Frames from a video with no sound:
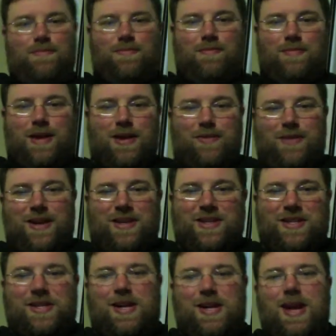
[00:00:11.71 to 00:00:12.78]
Had to readjust
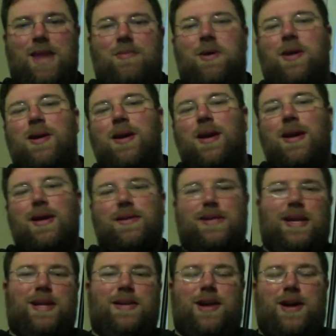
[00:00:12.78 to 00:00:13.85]
the camera. I was
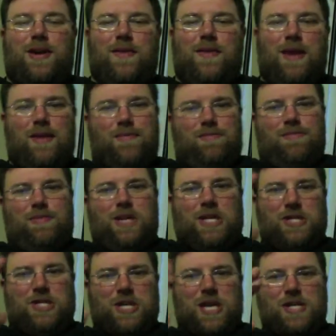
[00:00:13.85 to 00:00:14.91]
getting tired of that Dutch
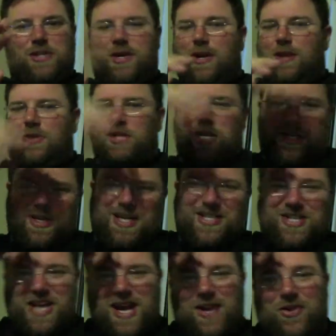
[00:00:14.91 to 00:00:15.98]

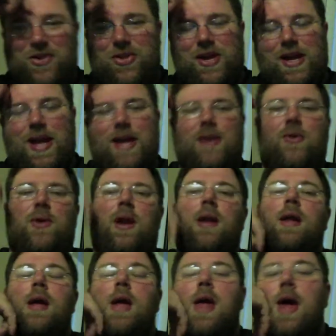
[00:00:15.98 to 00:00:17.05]
angle thing I had going
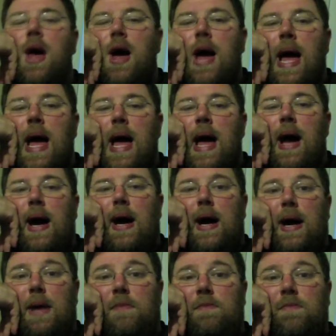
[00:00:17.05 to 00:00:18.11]

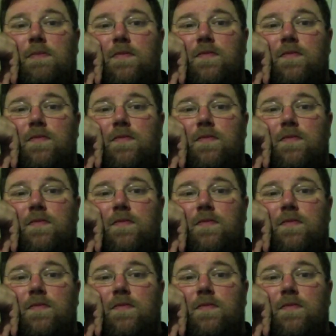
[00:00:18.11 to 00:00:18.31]
on.